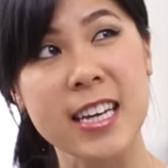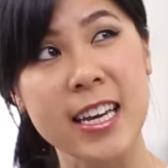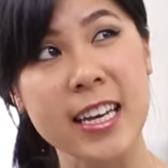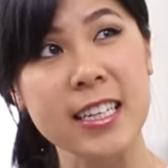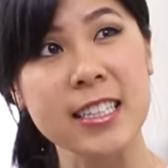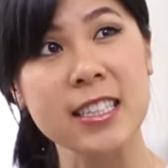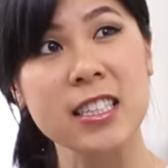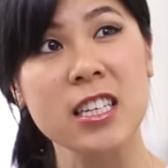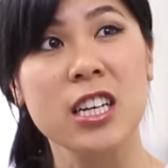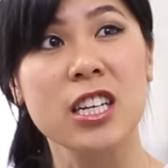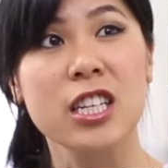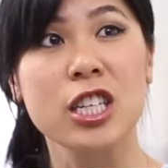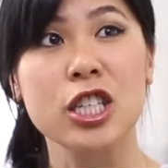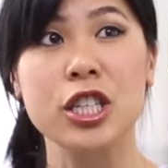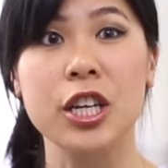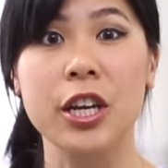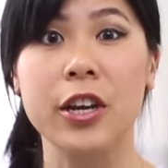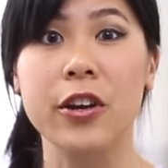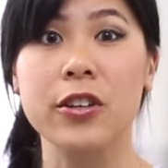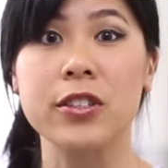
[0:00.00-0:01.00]
ticks,
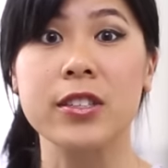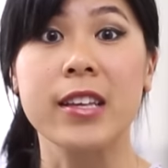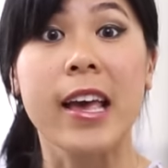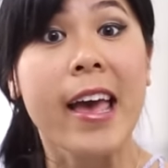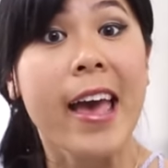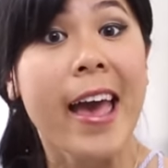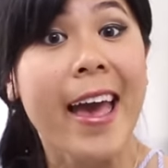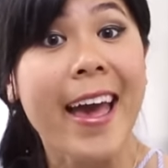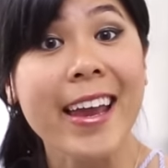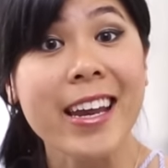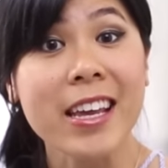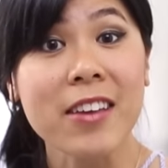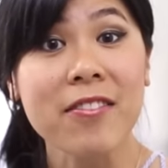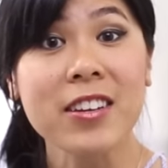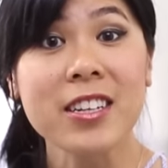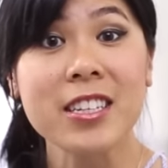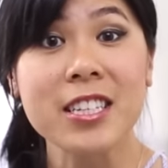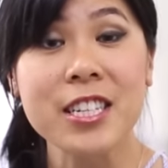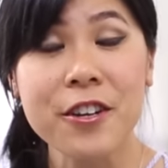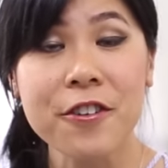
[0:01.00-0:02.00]
chiggers, and
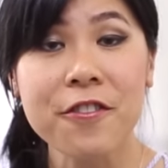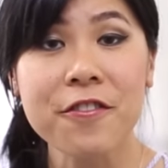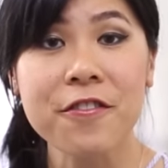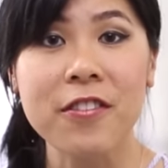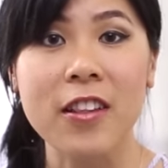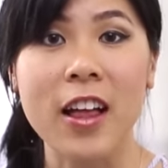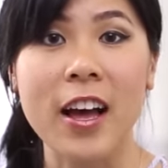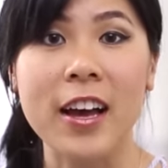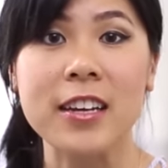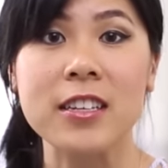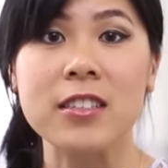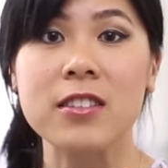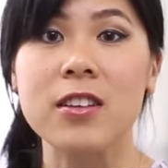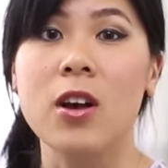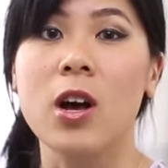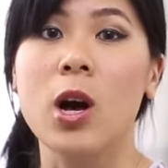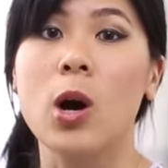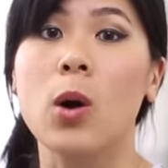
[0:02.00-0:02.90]
even deer flies,